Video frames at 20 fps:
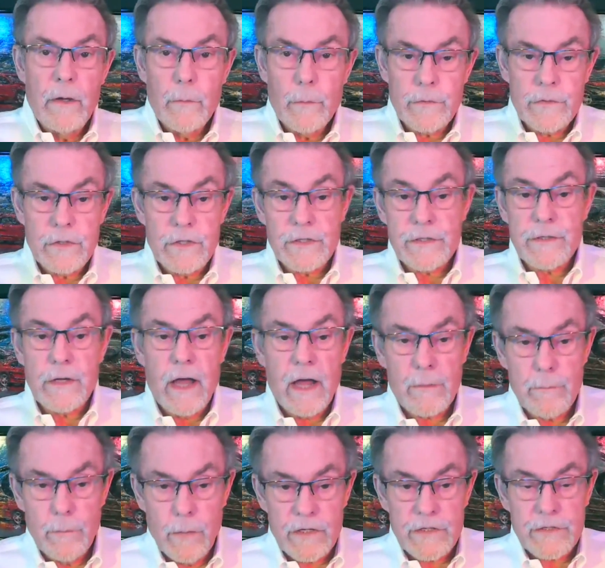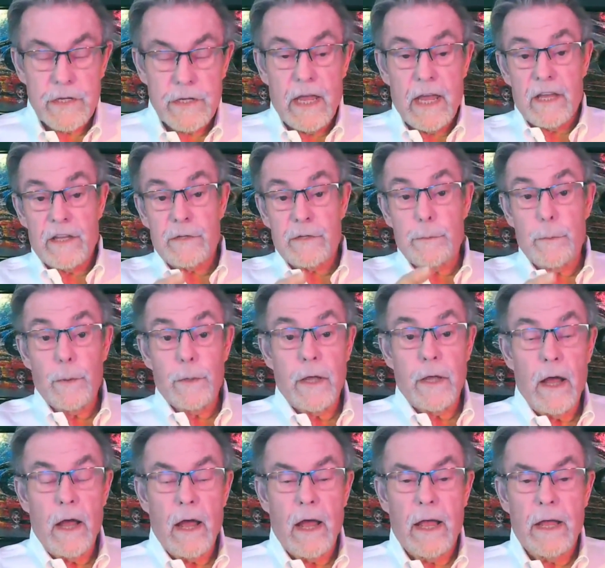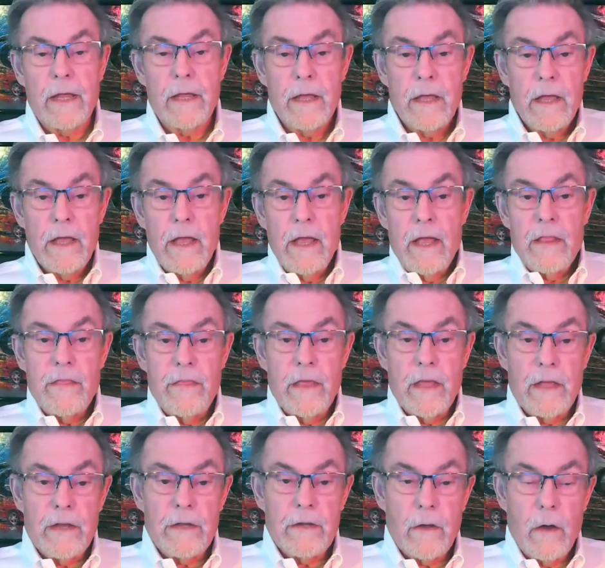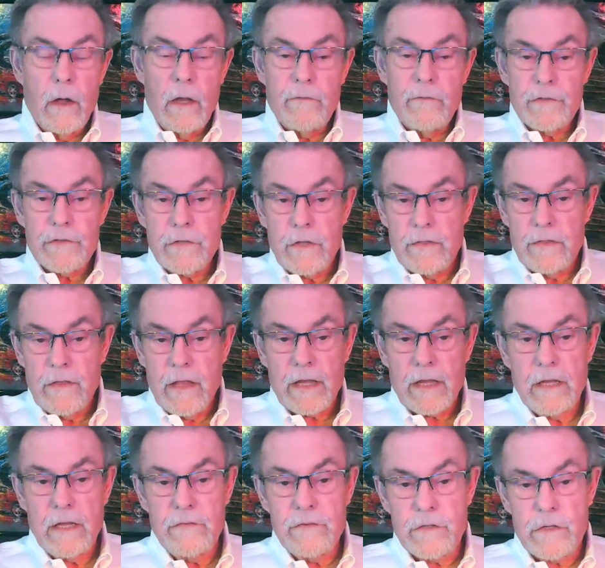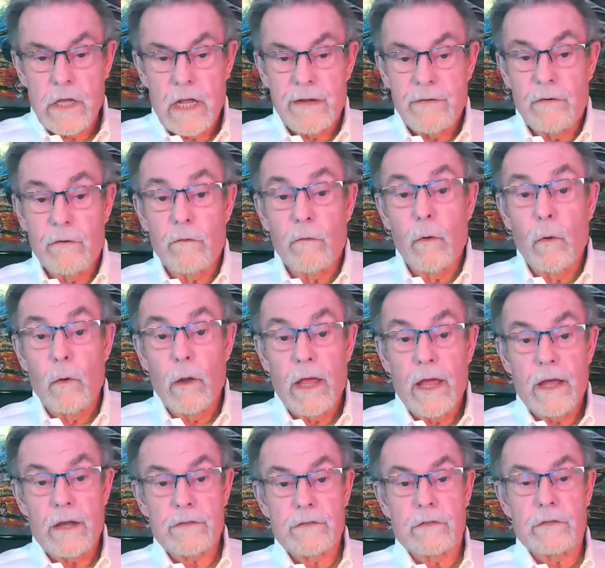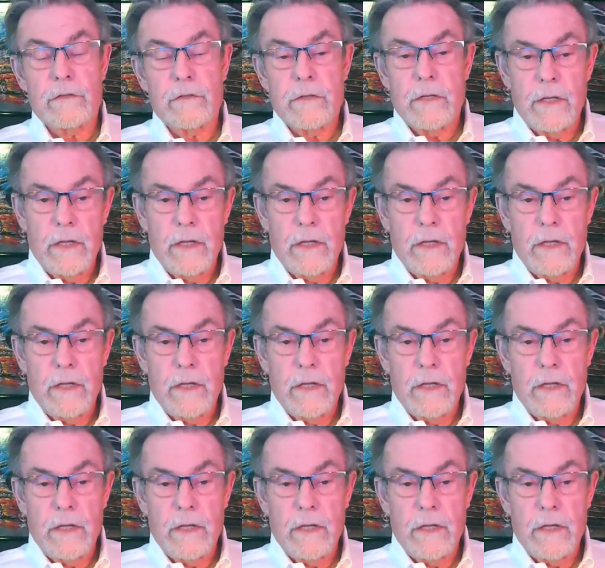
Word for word: which in the stock Mustang is pretty high, then all of a sudden that gives you kind of a roll axis.